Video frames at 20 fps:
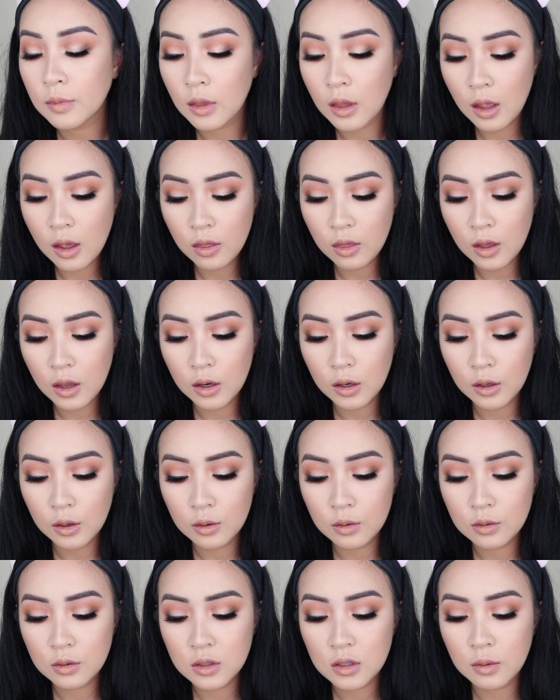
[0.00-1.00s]
And then
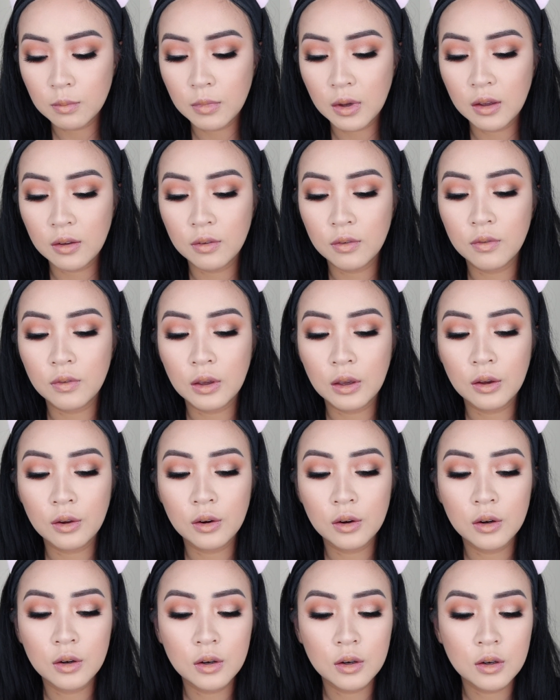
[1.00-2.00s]
use my
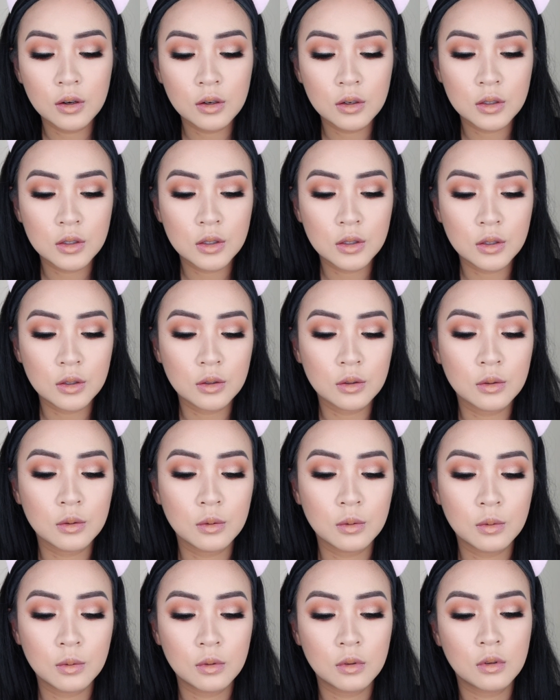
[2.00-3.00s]
finger
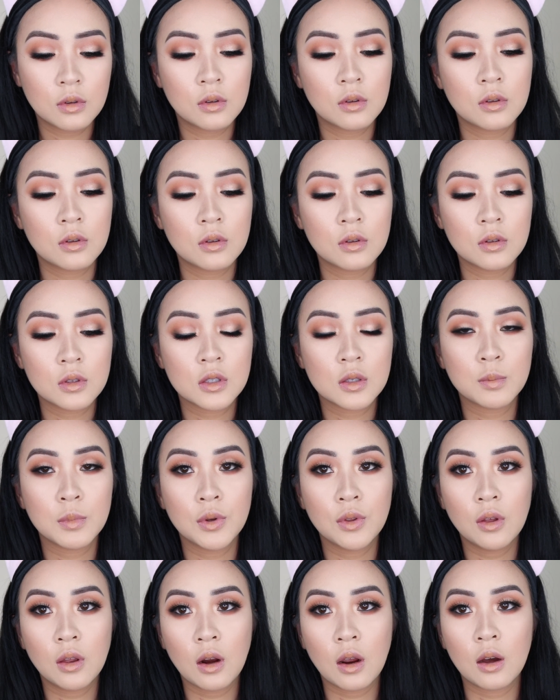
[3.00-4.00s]
to
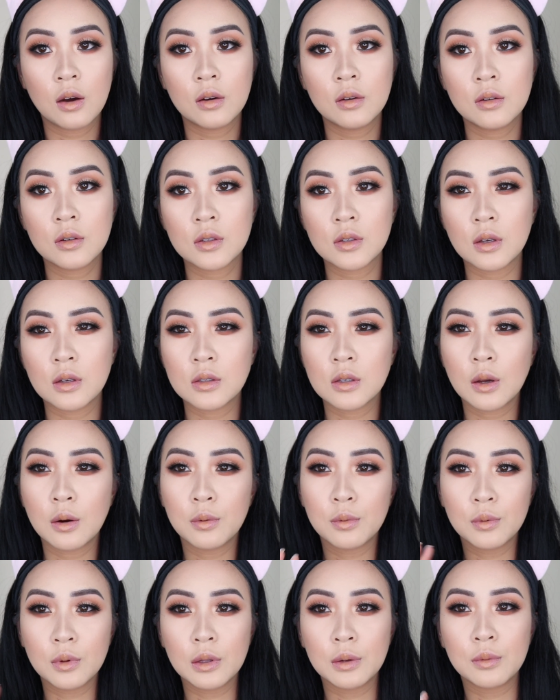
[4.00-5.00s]
smooth it out so it's like a
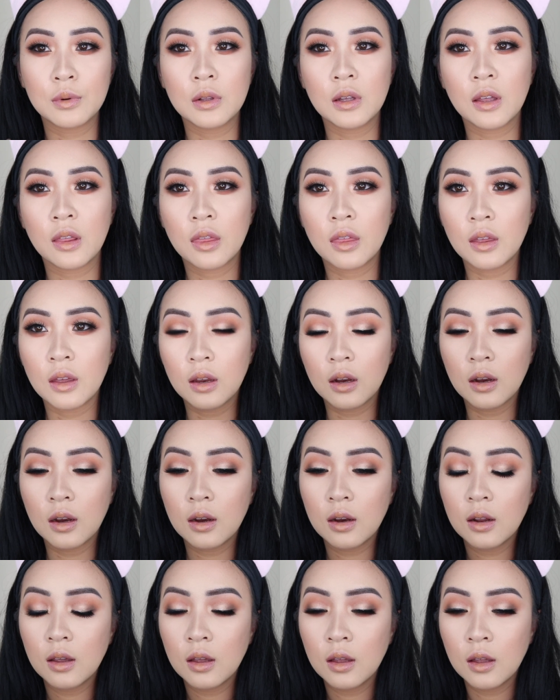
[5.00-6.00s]
really, really
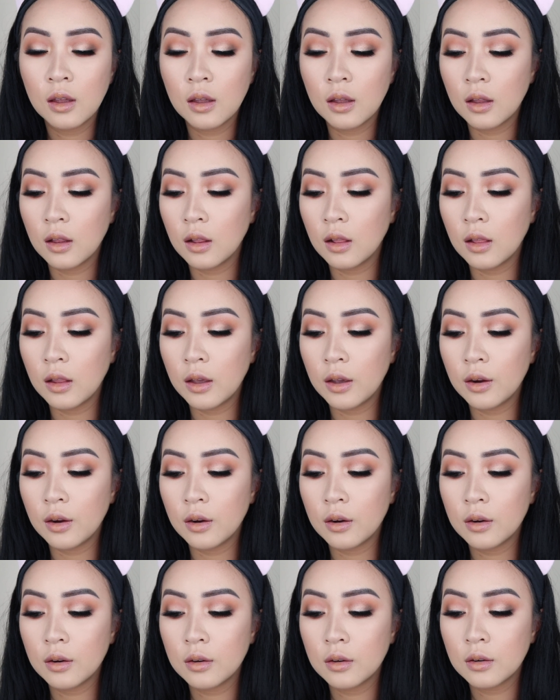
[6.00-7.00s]
thin
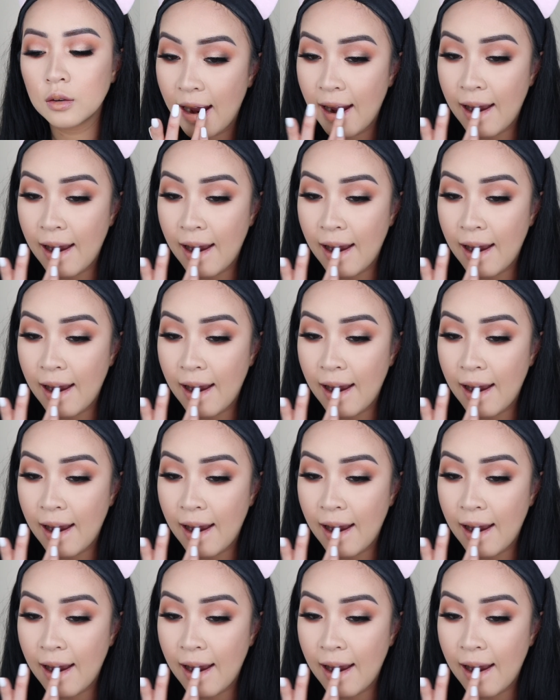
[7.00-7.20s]
layer.